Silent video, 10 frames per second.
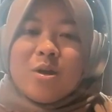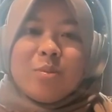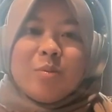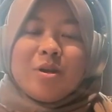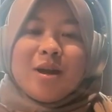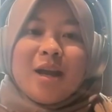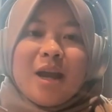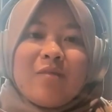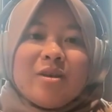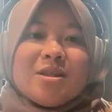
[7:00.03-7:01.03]
that people can
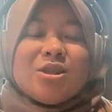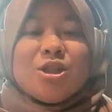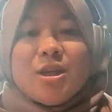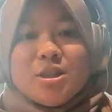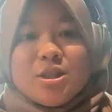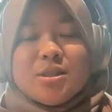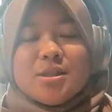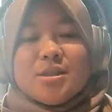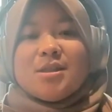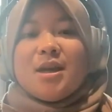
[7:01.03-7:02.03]
have
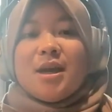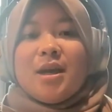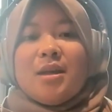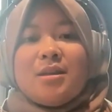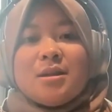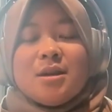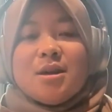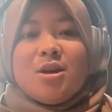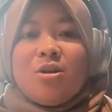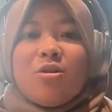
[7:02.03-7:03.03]
exchanges and
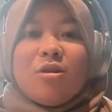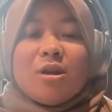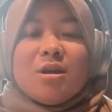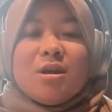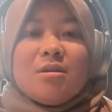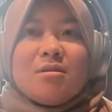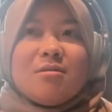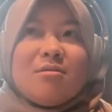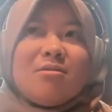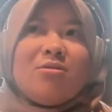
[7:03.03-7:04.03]
not only,
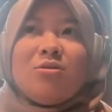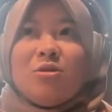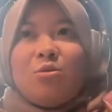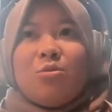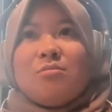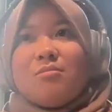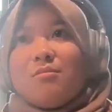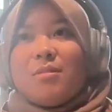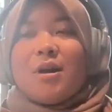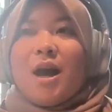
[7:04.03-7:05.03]
you know,
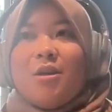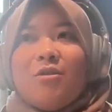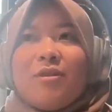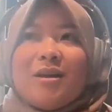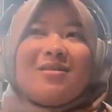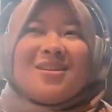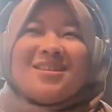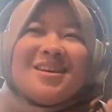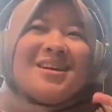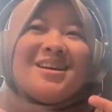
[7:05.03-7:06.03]
kind of like
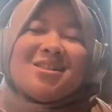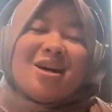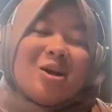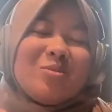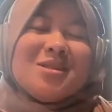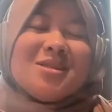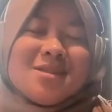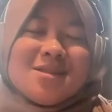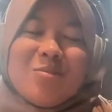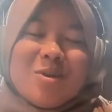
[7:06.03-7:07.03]
startup is
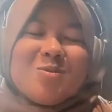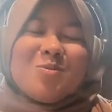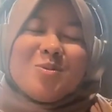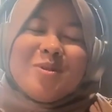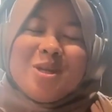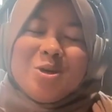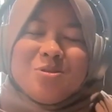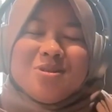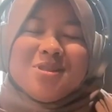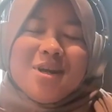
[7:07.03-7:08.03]
sometimes people
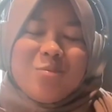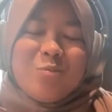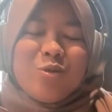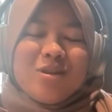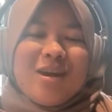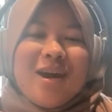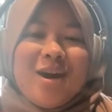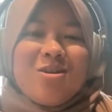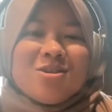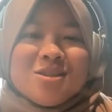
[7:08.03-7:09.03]
equal startup with
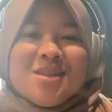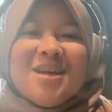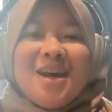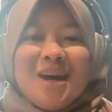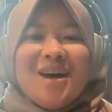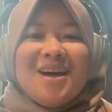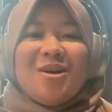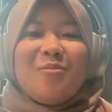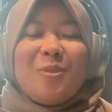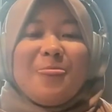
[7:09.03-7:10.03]
chaos.
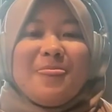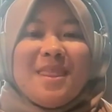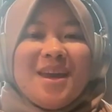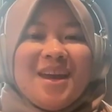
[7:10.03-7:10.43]
And